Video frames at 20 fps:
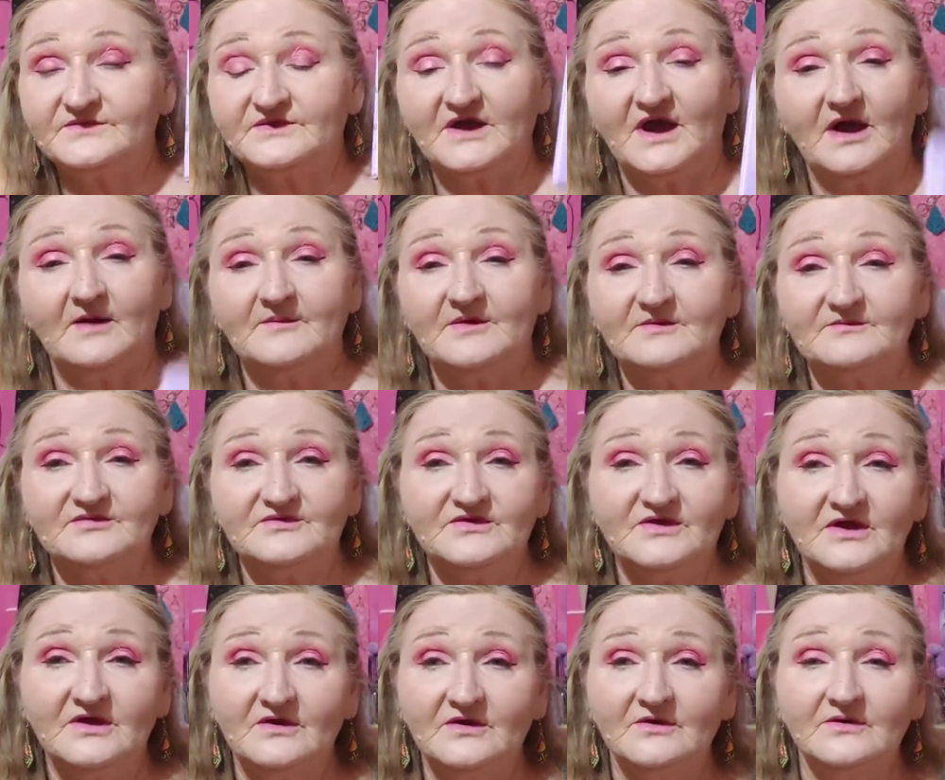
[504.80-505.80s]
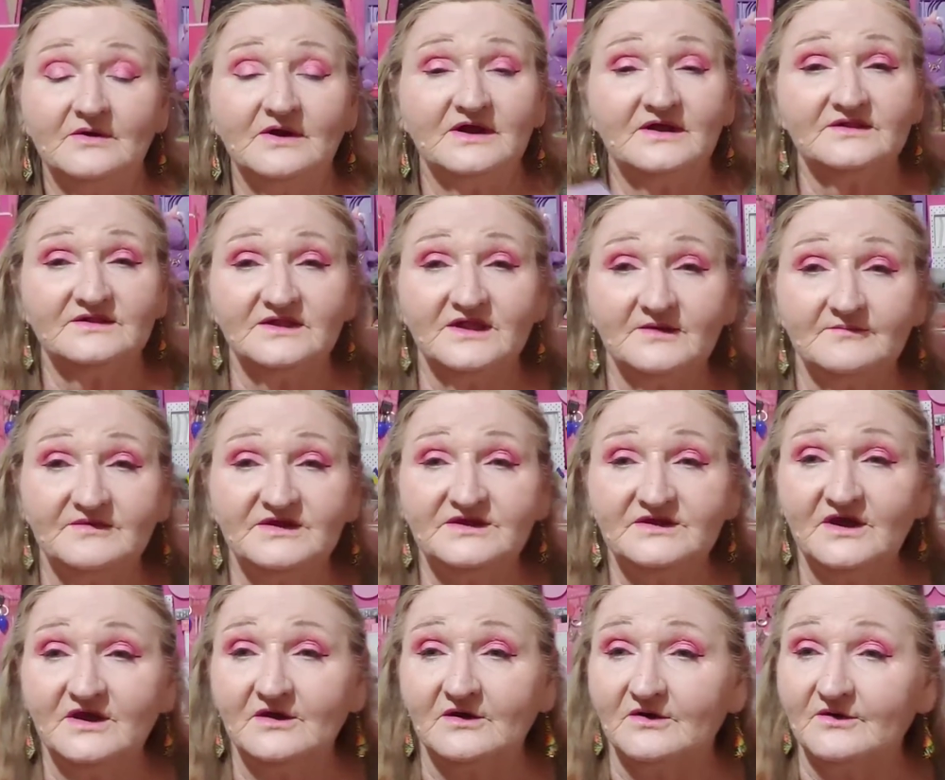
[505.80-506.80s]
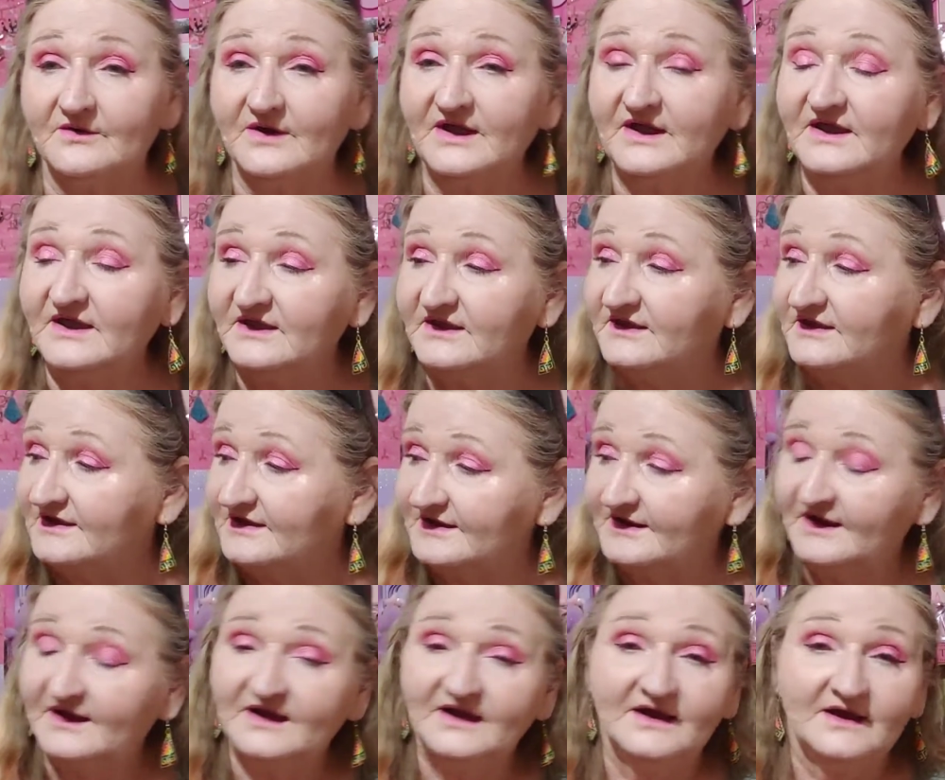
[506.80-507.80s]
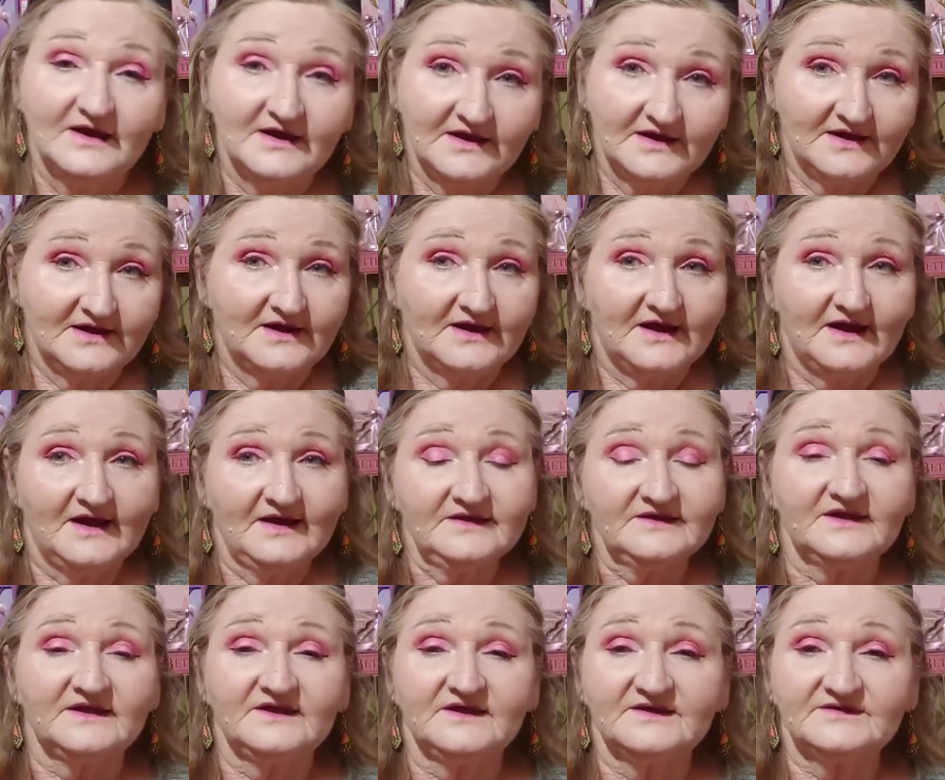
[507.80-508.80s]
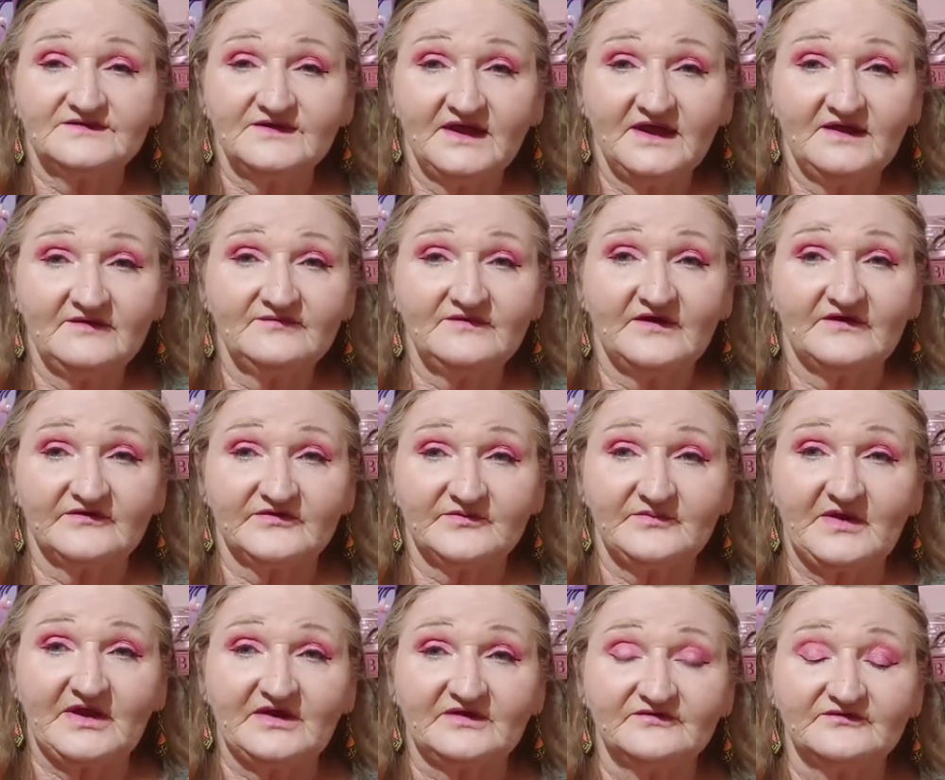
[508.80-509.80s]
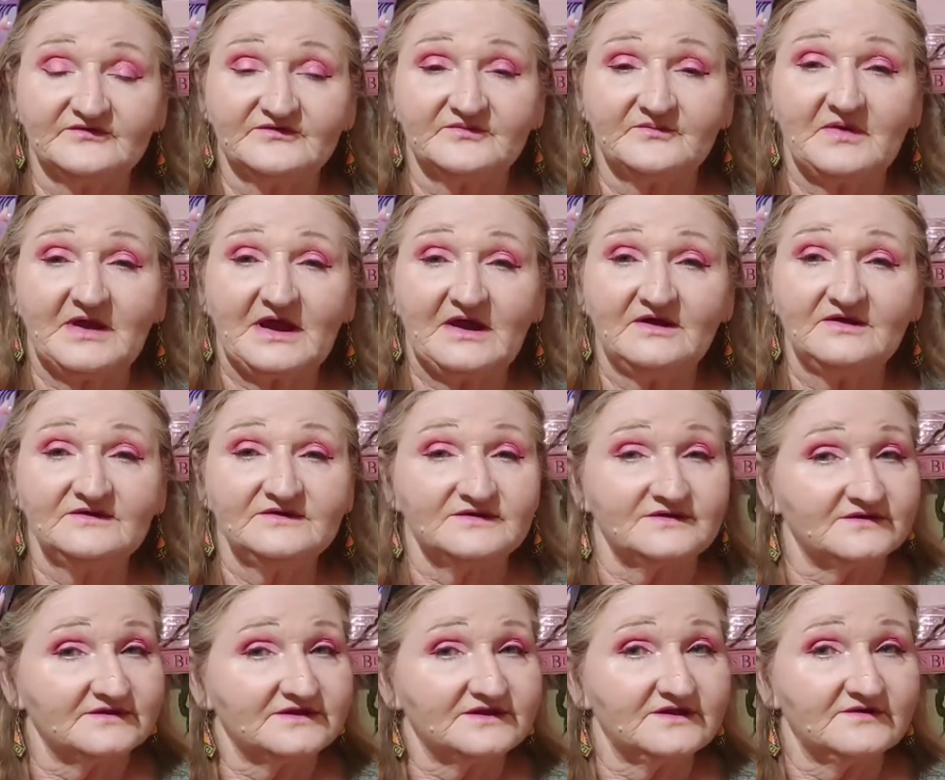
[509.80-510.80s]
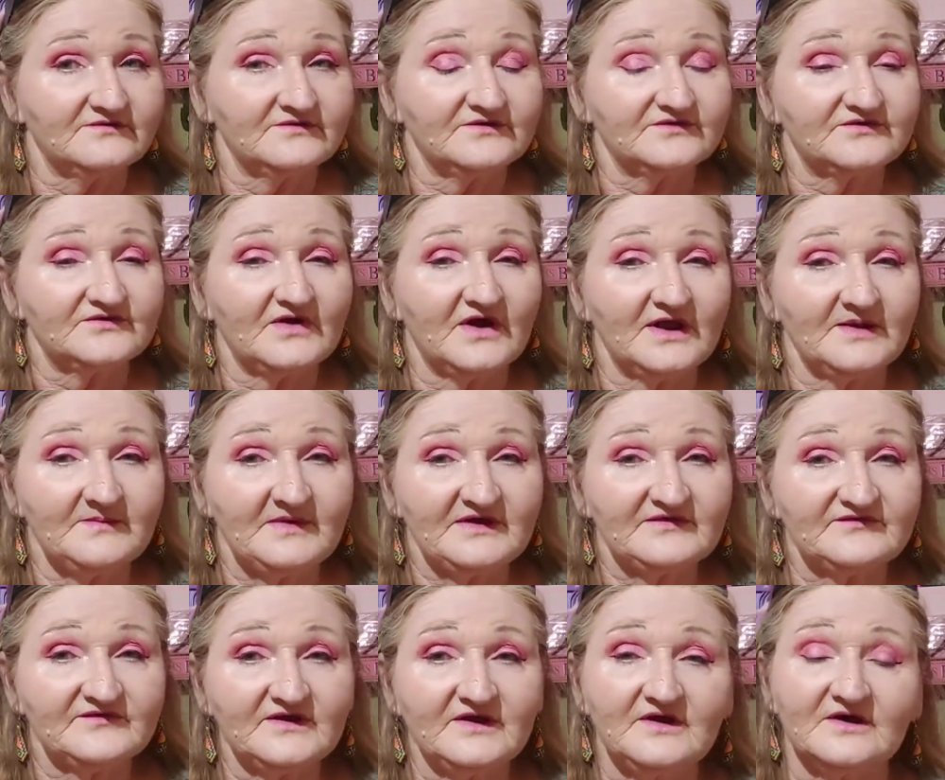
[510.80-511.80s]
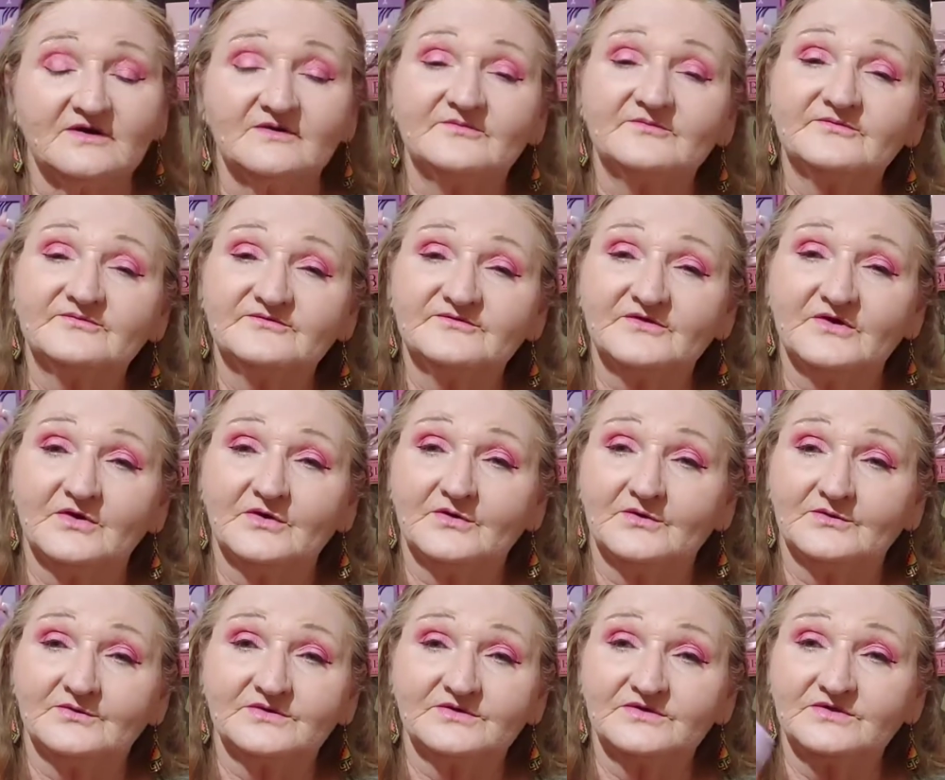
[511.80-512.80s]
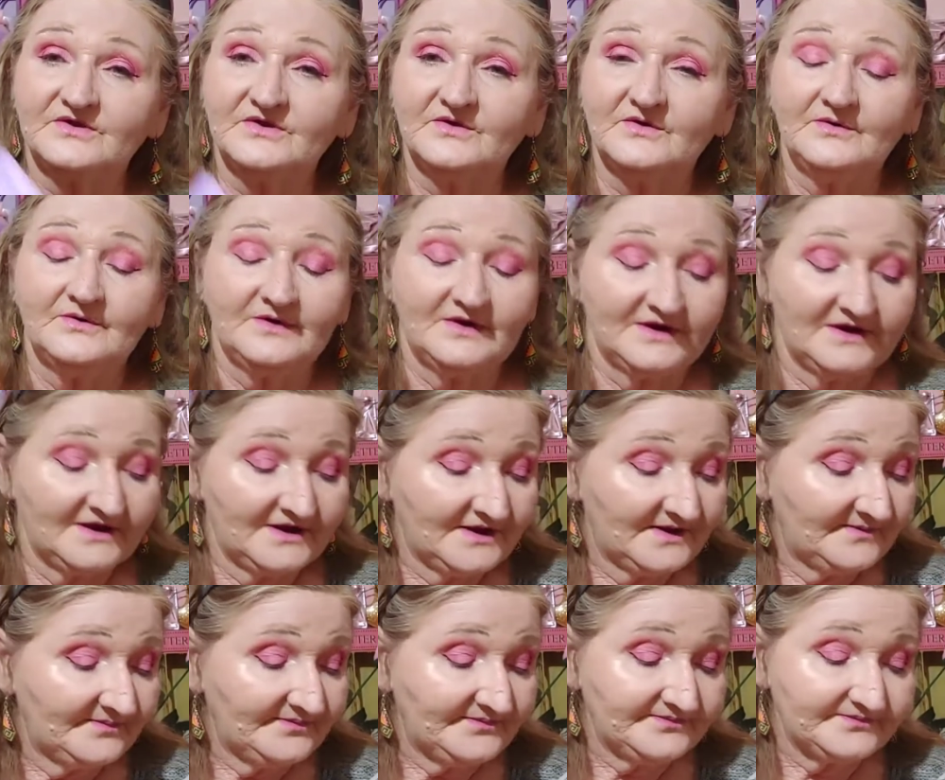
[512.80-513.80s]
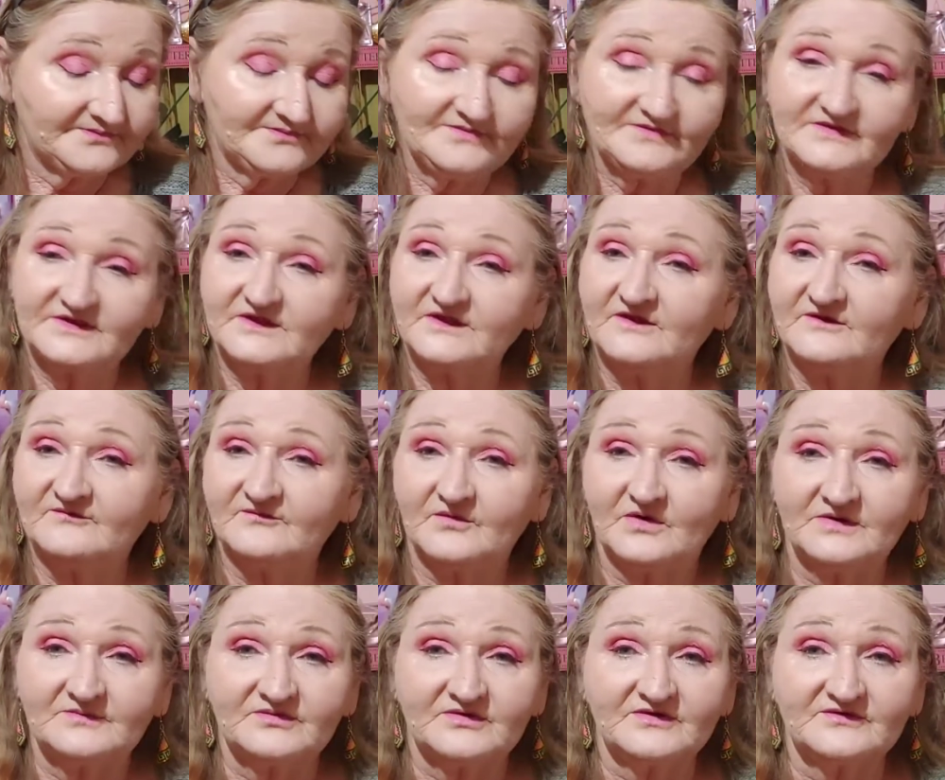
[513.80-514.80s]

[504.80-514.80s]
comment below and let me know. Hey, I'd kind of like to have that Spanglish palette and give it a try myself. So, you know, if more